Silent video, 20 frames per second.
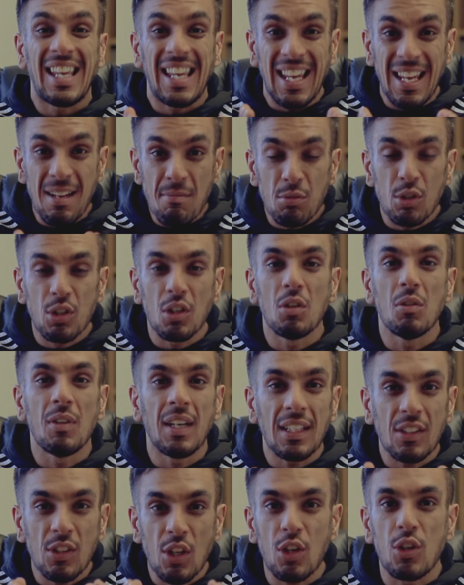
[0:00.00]
Keep
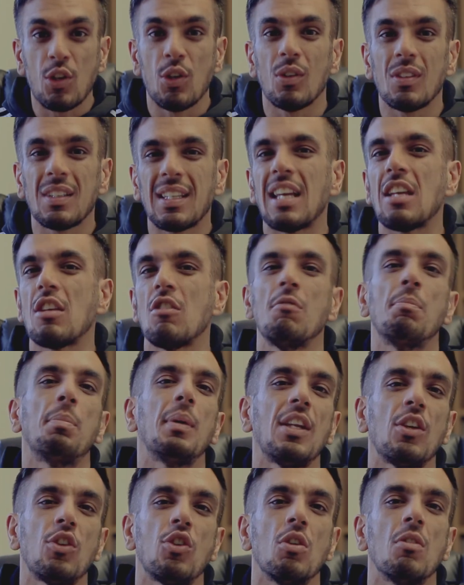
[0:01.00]
doing the good that you've
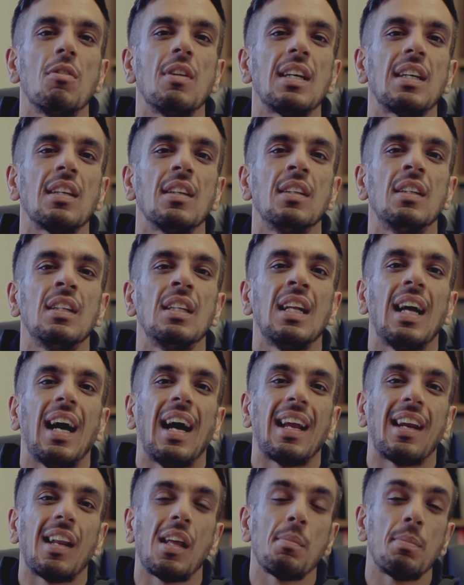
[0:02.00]
been doing.
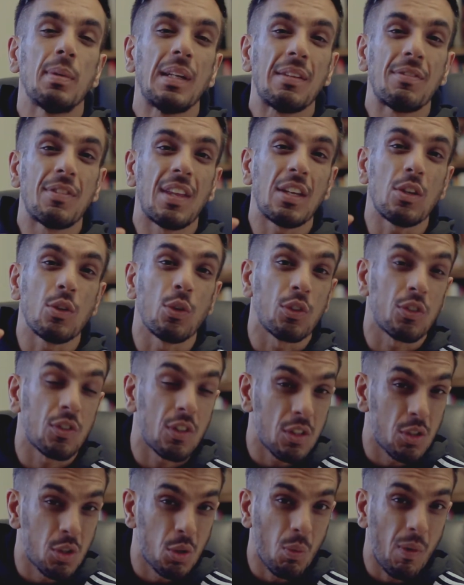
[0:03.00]
And I believe that your
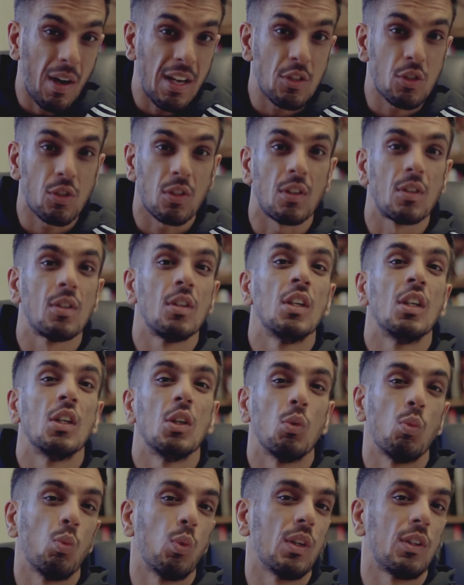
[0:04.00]
situation
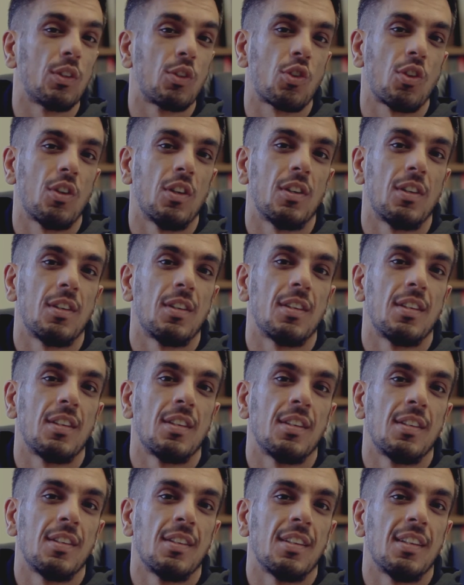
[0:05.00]
will turn.
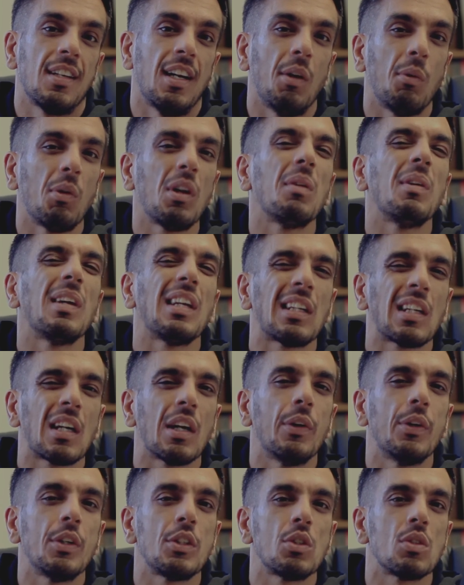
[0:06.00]
I want to
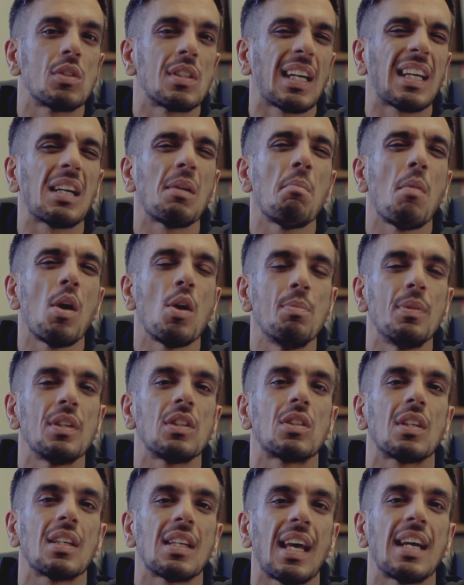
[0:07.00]
encourage you, take a
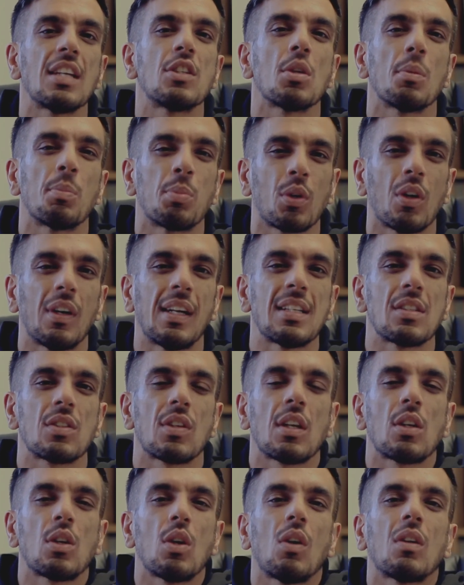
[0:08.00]
moment today to pray and
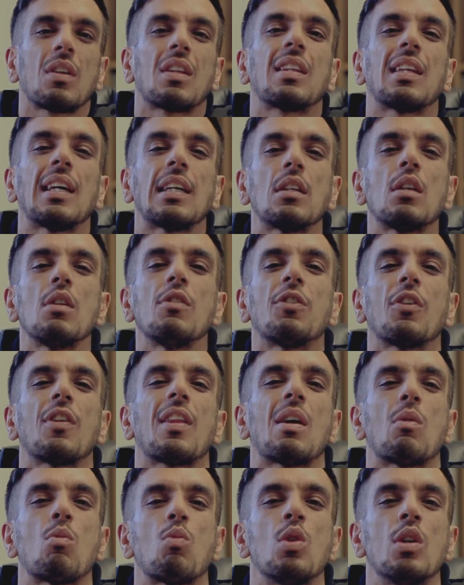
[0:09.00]
say, God, thank you for
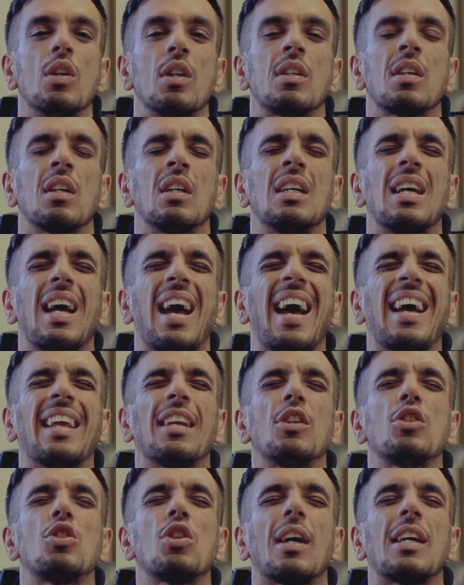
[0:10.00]
that word.
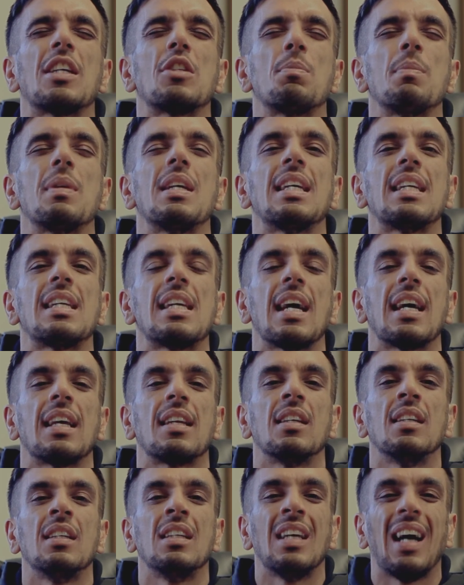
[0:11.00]
Energize me again.
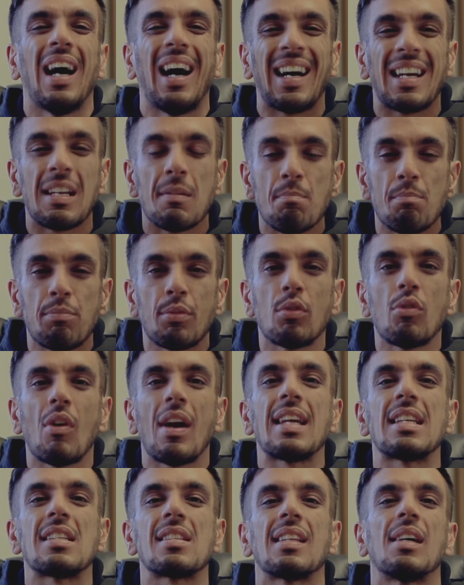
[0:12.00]
I
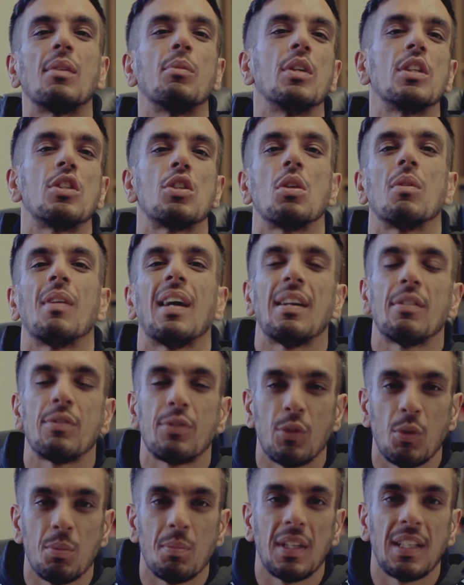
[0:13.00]
embrace that which you have
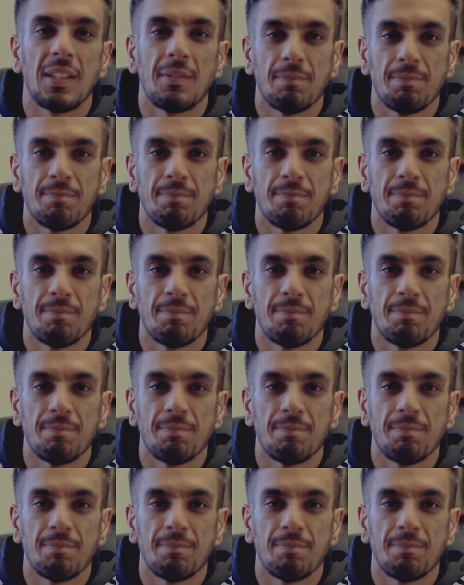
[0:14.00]
for me.